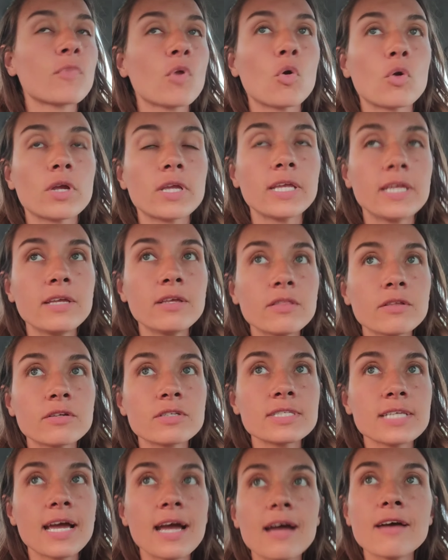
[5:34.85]
or
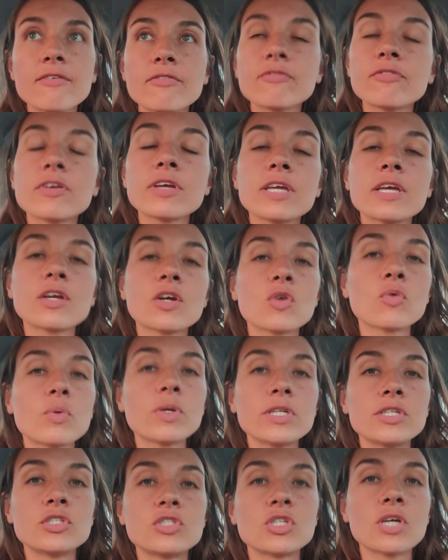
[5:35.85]
healers have,
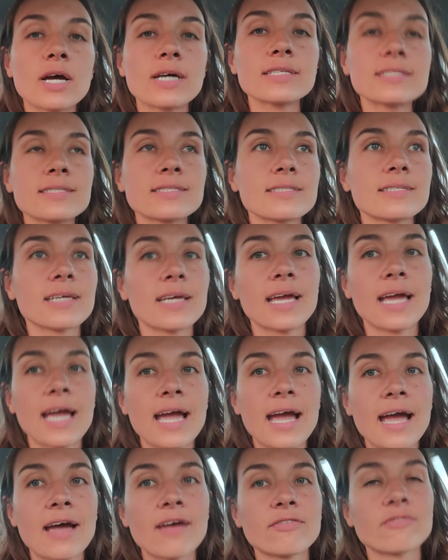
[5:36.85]
we just
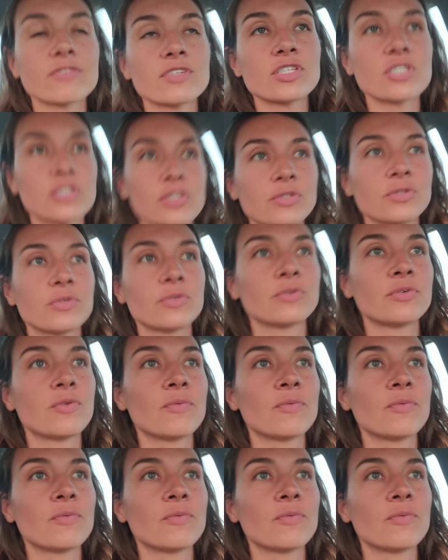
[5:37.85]
have to